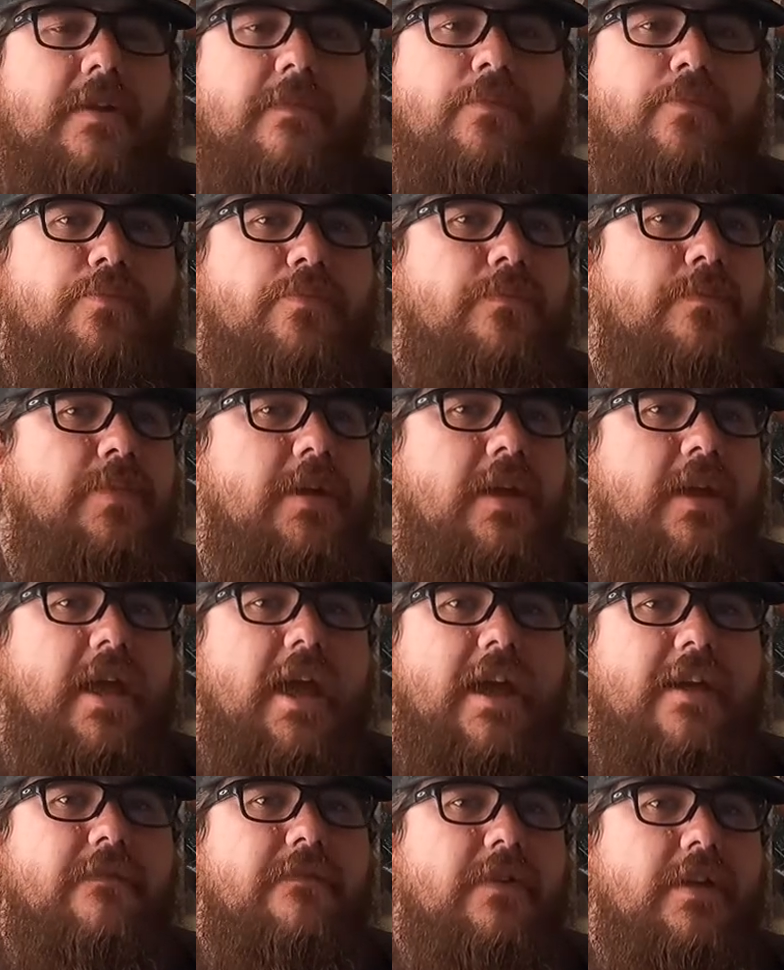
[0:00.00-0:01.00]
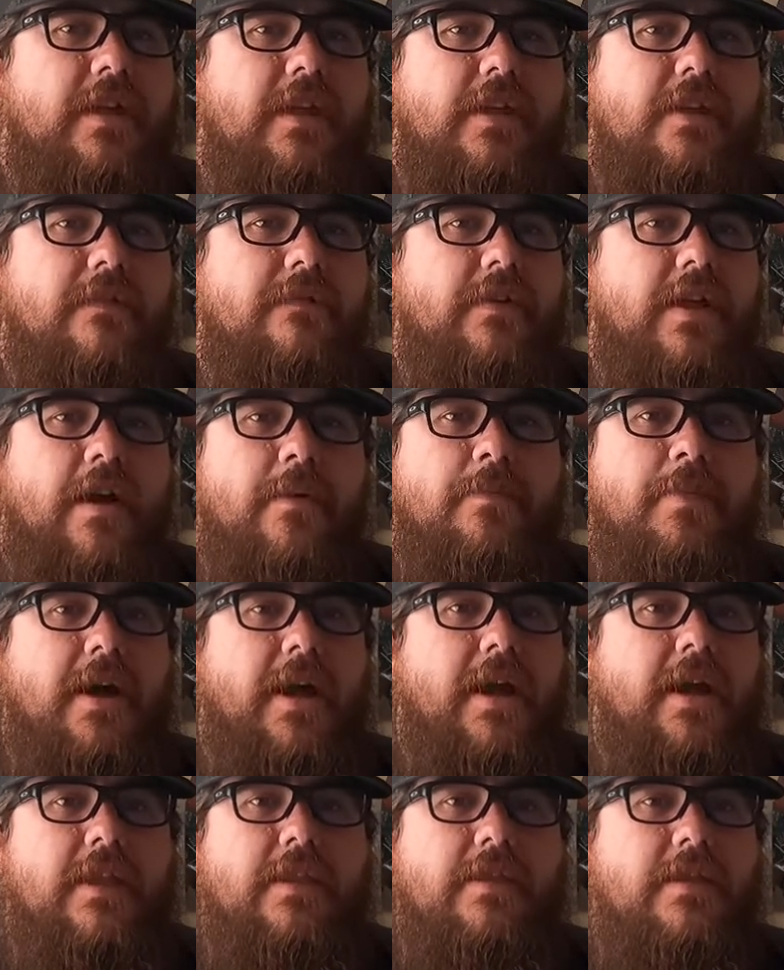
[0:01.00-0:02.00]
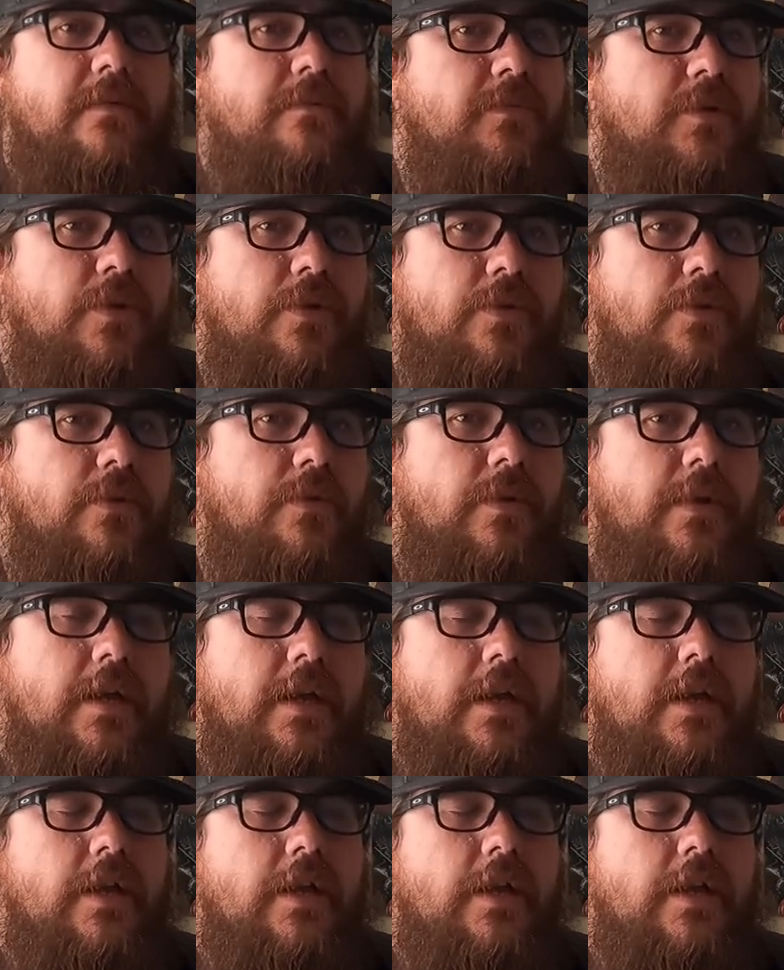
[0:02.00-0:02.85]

been a big advocate of not buying them new.